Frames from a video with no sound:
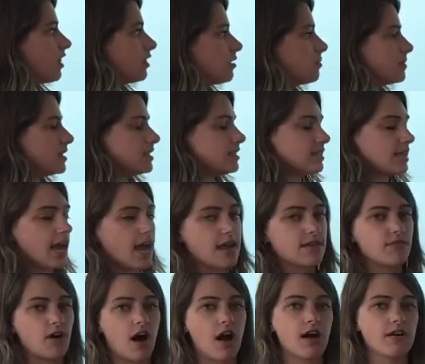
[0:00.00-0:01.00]
elements
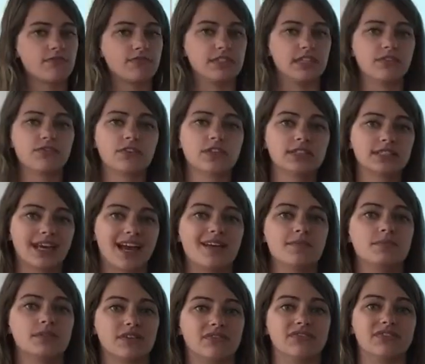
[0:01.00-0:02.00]
gave off different
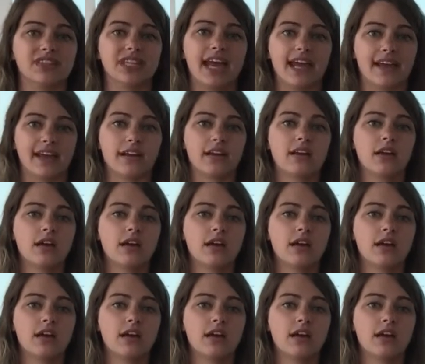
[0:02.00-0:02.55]
types of light.